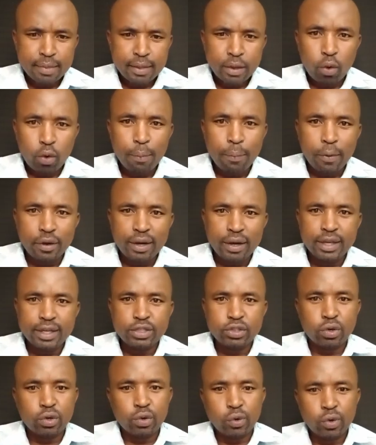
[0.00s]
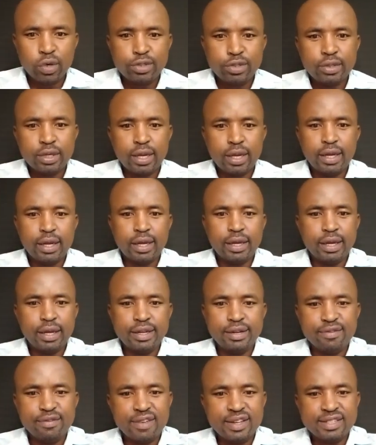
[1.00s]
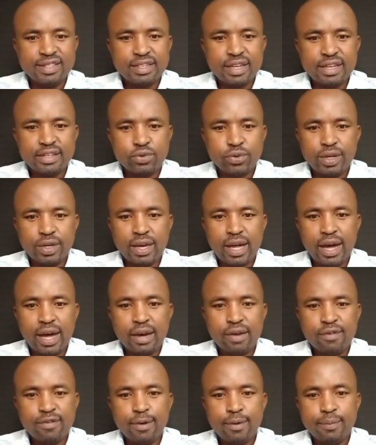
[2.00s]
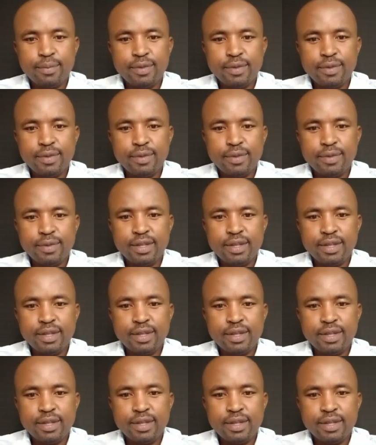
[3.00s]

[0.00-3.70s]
coupon rate, or what investors will earn from this bond.